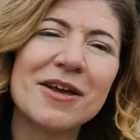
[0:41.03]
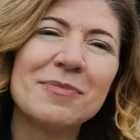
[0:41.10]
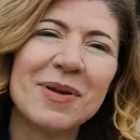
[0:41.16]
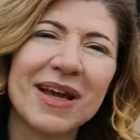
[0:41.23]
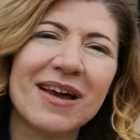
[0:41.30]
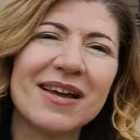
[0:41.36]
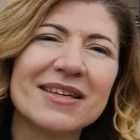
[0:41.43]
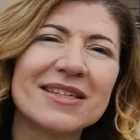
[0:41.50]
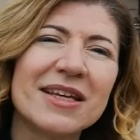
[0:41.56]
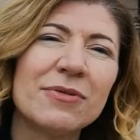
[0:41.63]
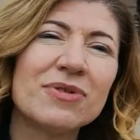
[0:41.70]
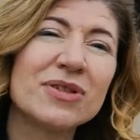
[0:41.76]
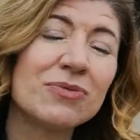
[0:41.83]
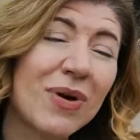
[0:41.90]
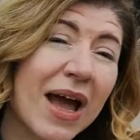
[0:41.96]
because it
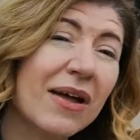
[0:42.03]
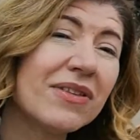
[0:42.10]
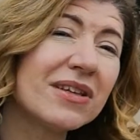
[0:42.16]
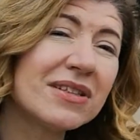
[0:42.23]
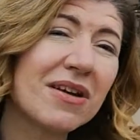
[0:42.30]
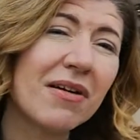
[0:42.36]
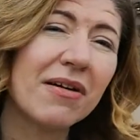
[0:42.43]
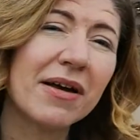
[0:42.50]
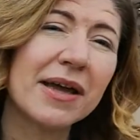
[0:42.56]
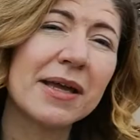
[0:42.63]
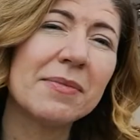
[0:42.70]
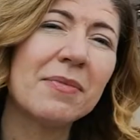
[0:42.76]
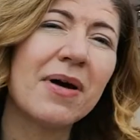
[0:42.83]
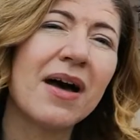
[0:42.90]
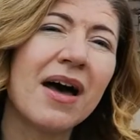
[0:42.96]
was around the
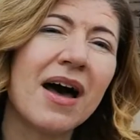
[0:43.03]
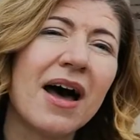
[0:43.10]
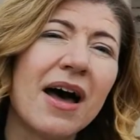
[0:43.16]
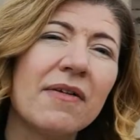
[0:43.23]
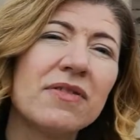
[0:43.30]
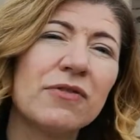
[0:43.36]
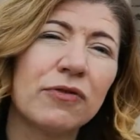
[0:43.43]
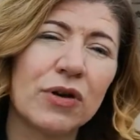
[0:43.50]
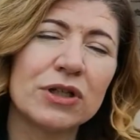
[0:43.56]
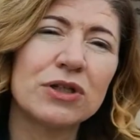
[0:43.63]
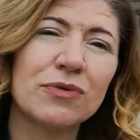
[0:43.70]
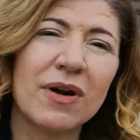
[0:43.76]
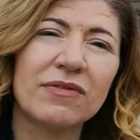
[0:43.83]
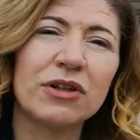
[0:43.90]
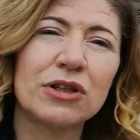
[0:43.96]
time of the French
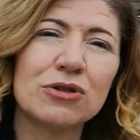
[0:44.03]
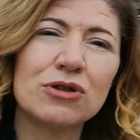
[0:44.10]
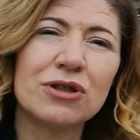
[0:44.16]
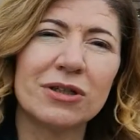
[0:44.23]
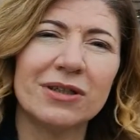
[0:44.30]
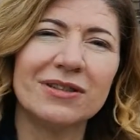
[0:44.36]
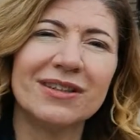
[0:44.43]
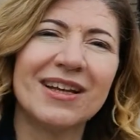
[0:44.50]
Revolution,